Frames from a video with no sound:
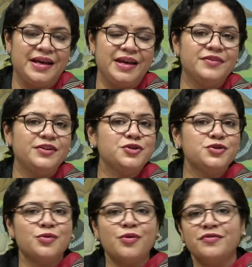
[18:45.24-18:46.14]
even the
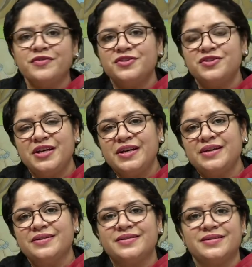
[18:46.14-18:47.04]
show of his
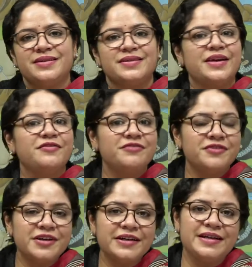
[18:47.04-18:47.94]
genius is
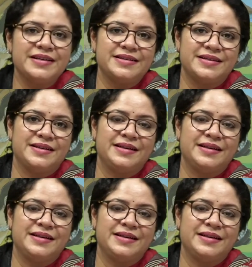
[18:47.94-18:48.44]
effortless